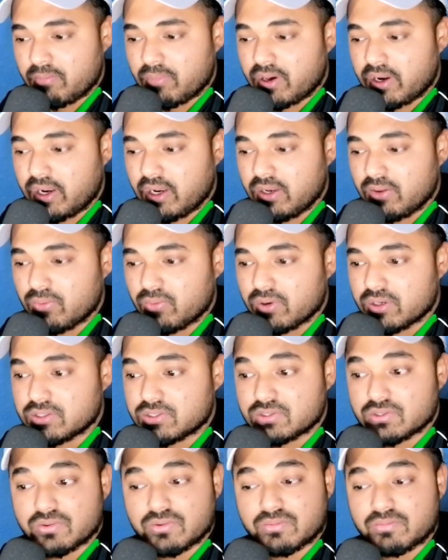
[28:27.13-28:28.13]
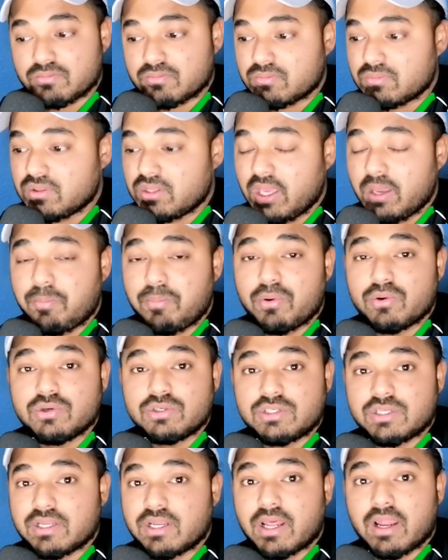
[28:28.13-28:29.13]
But anyway, so they
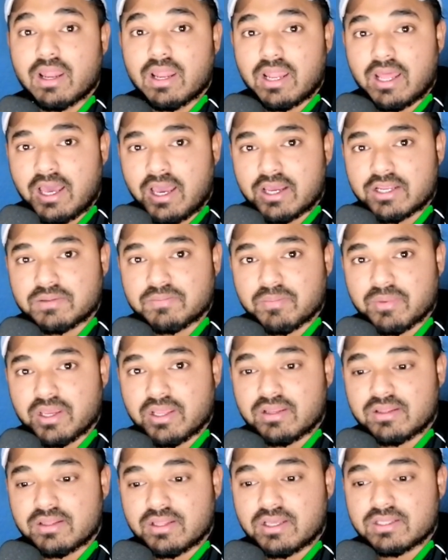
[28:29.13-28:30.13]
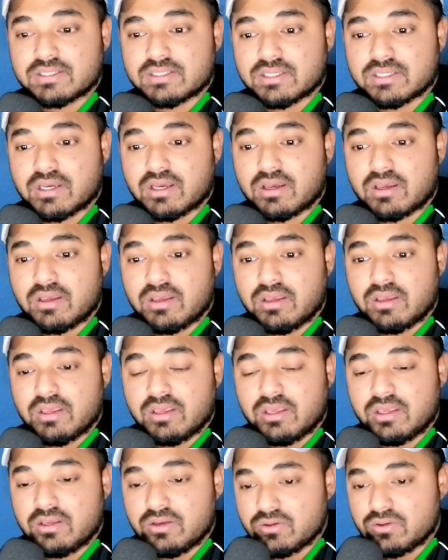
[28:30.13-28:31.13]
pushed it a lot, man. That's a
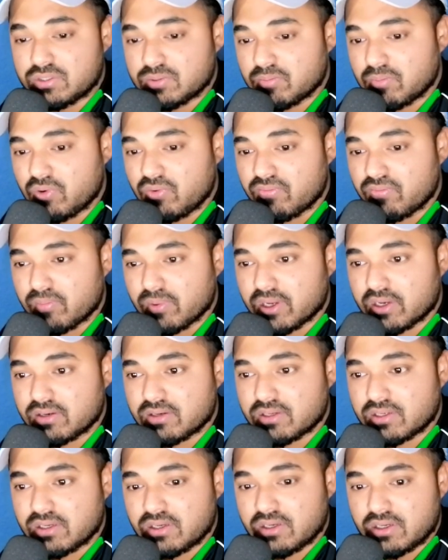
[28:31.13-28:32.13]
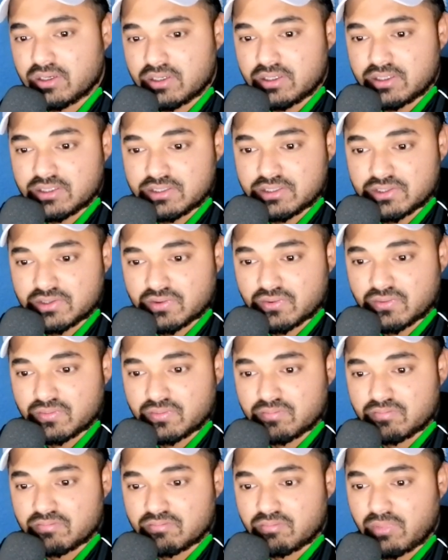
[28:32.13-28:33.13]
huge movement.
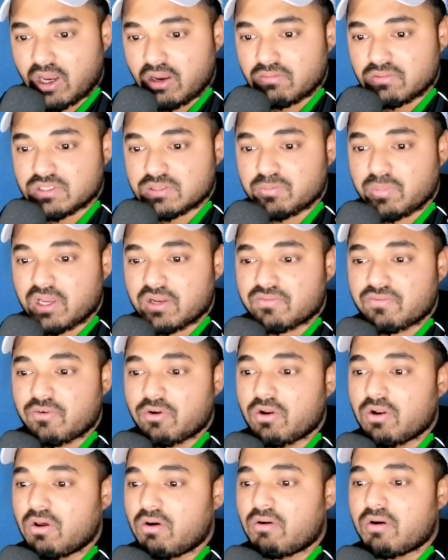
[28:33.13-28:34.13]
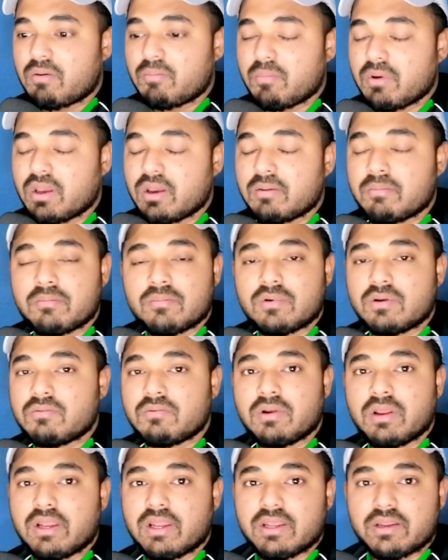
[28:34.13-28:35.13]
So my respect for Laura, ma'am,
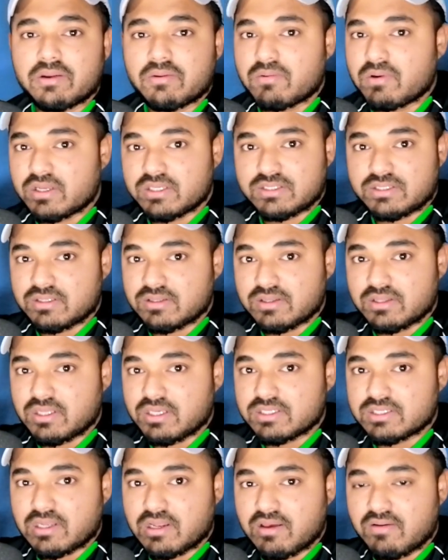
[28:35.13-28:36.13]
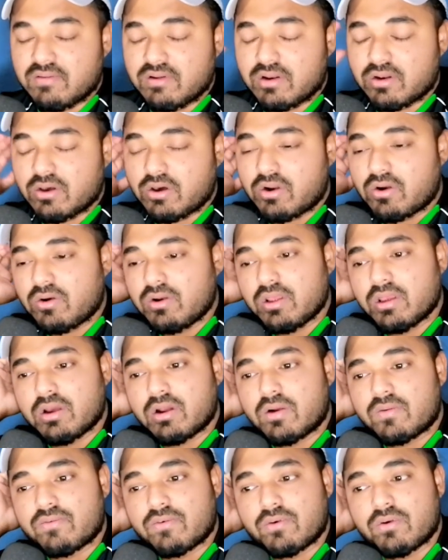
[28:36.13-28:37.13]
really increased in this level. Not only
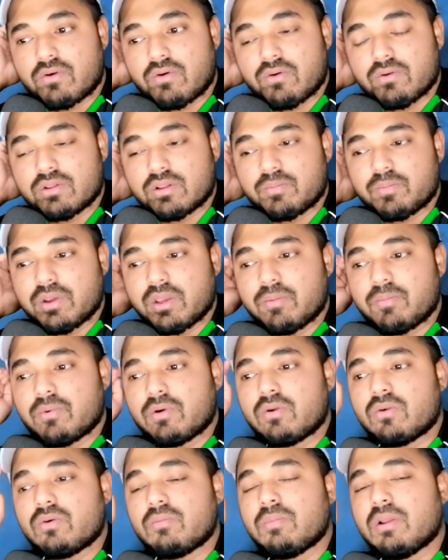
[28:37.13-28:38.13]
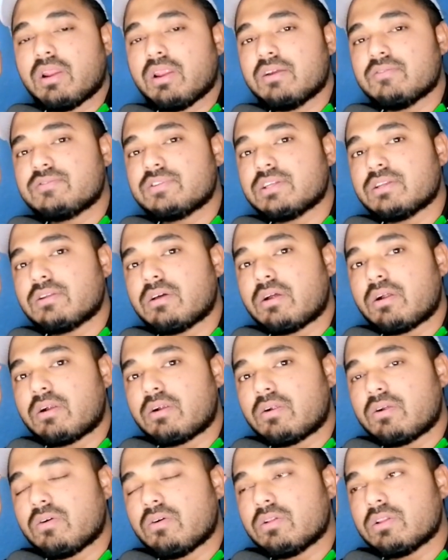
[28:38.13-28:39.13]
her, for all the people who believed in
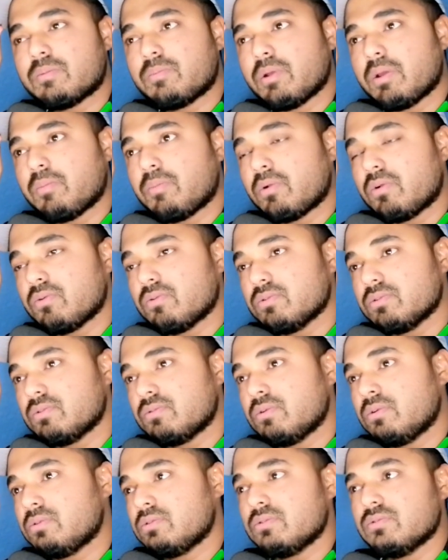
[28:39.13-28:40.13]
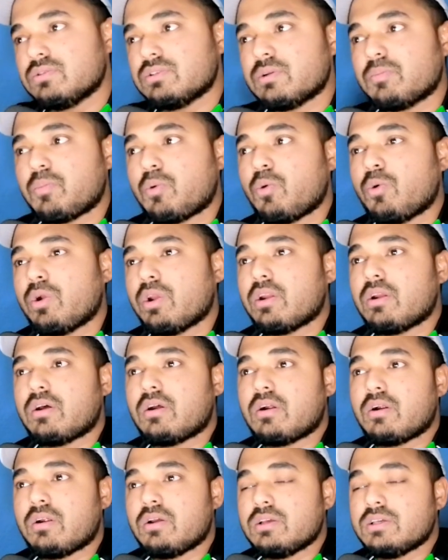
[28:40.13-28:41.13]
her, all the people who supported
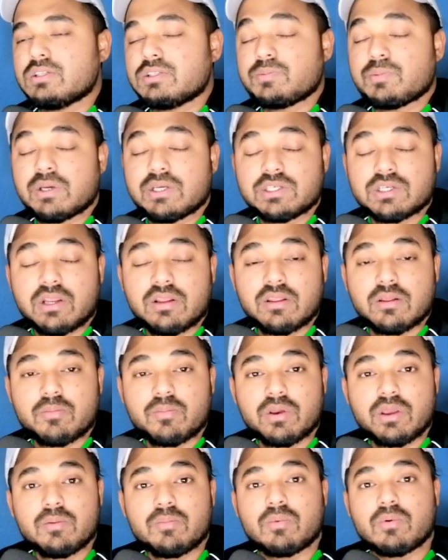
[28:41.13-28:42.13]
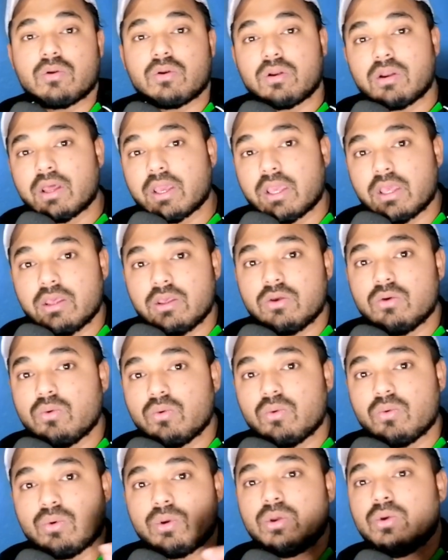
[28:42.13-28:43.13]
her, especially the people like
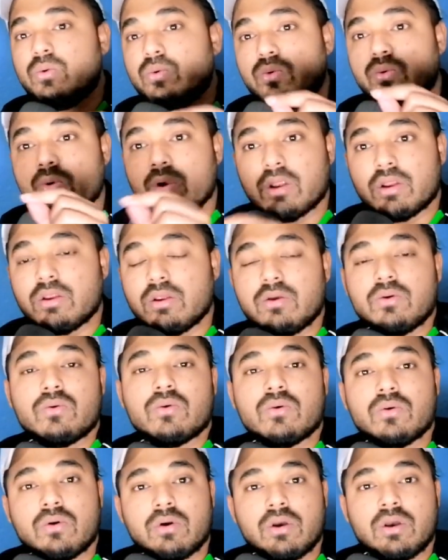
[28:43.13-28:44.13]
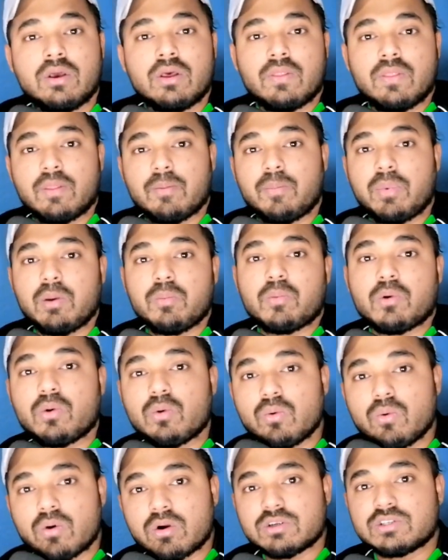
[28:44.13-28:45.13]
you and you, the people
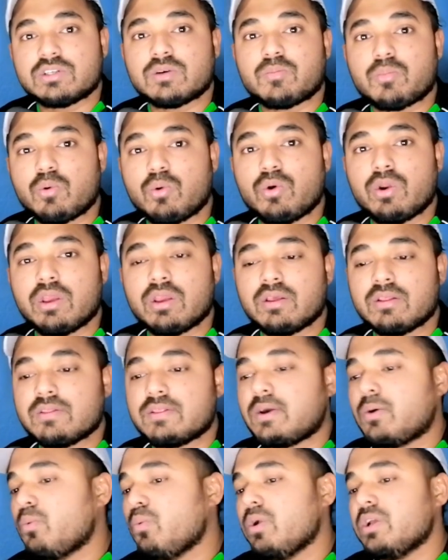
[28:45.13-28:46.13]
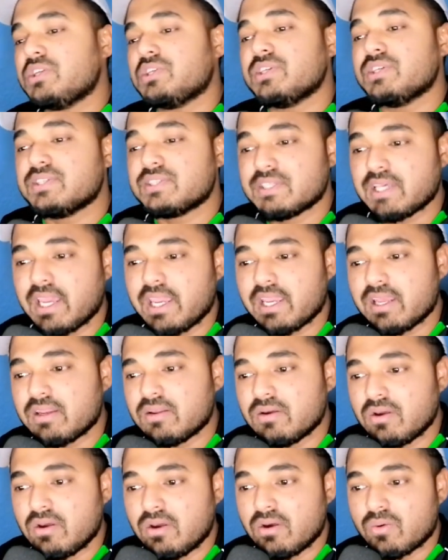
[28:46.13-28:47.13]
who are supporting. The way she
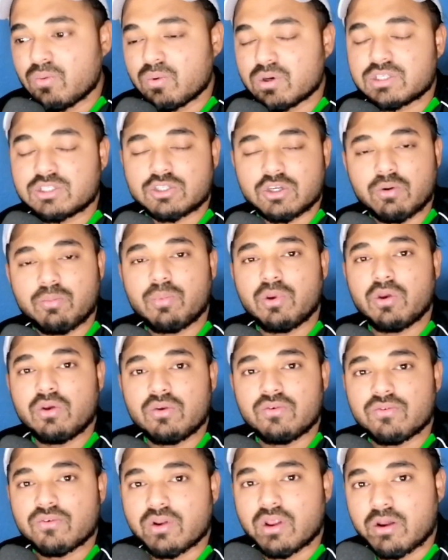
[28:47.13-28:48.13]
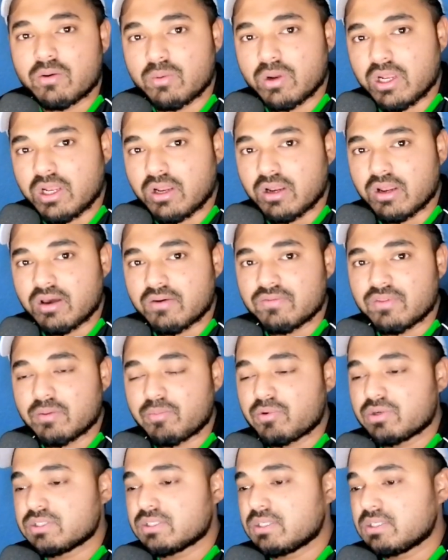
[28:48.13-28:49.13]
said was so beautiful. I really love the
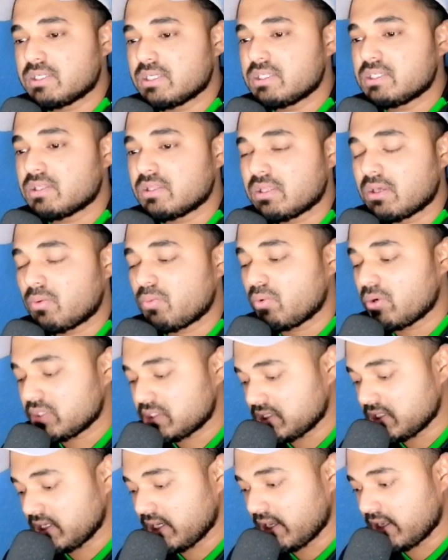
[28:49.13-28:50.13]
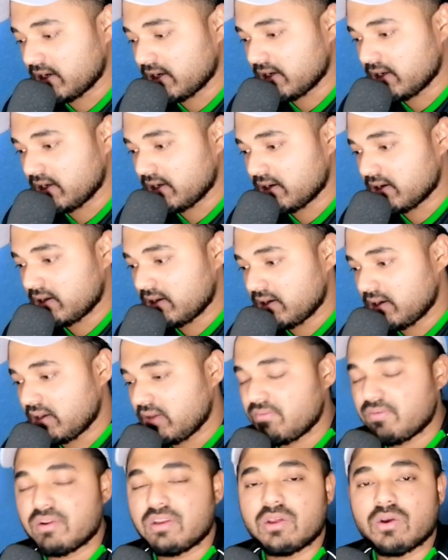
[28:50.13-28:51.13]
presentation, the way she ended it.
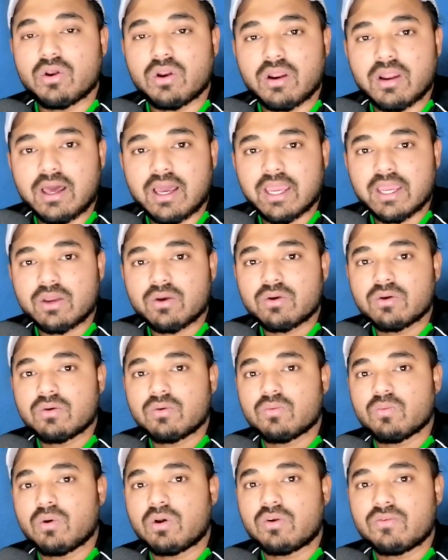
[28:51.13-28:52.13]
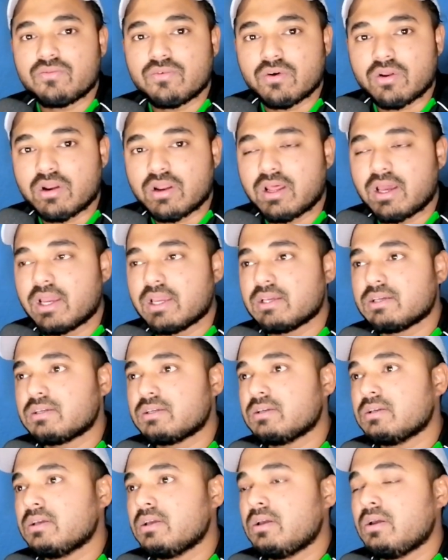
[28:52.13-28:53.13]
Even one of
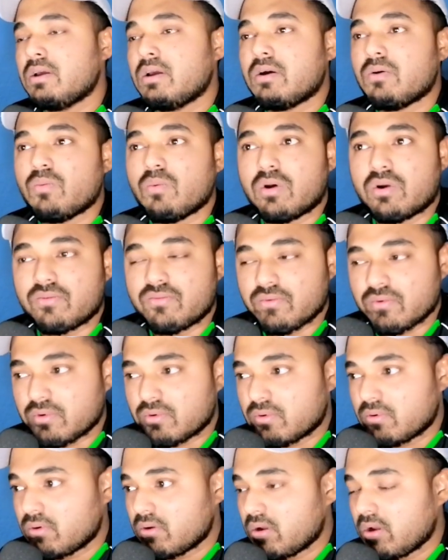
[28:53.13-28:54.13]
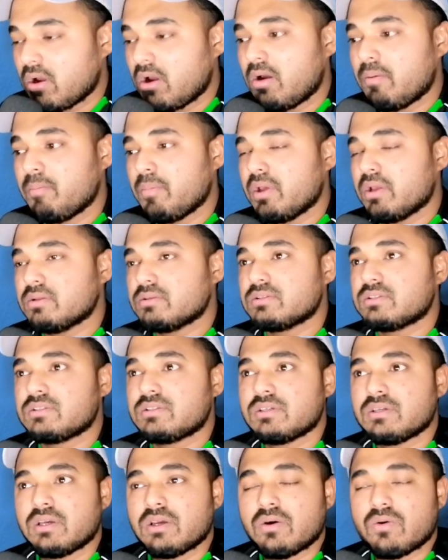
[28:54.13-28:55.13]
your
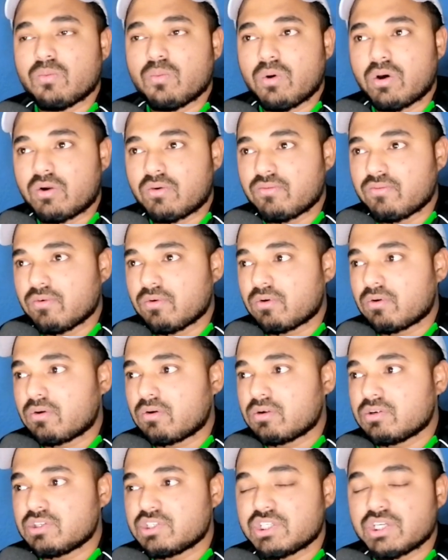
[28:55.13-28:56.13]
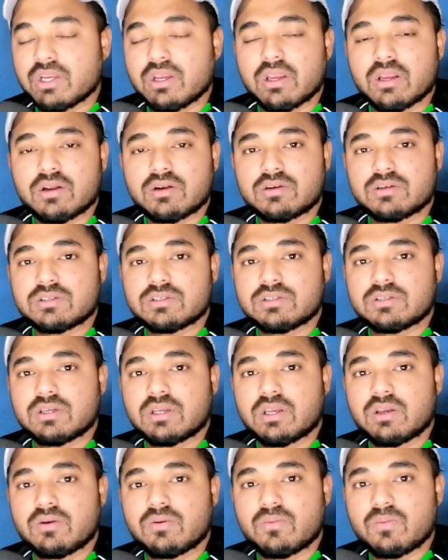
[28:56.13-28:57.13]
comments, one of your shares
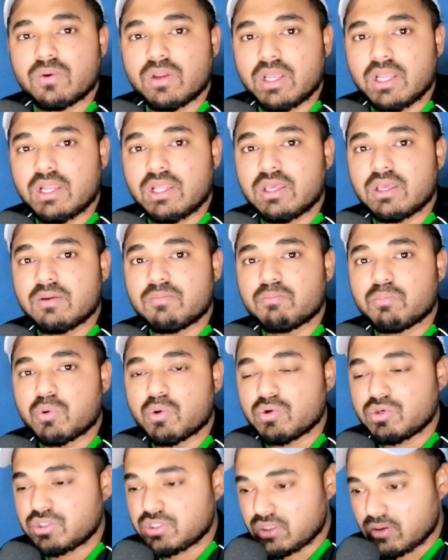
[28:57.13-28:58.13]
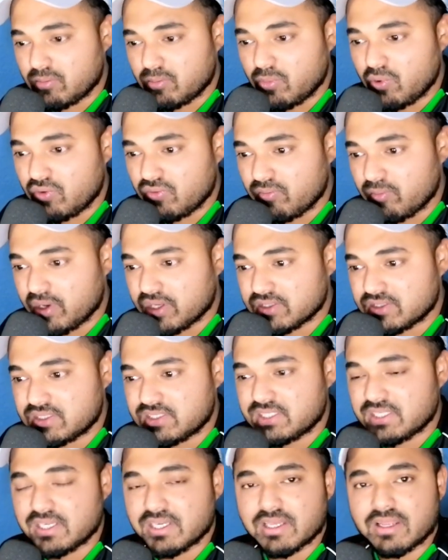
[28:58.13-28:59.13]
really push the movement
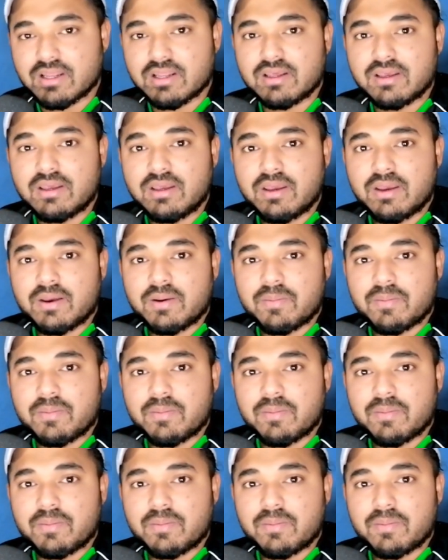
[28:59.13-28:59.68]
still.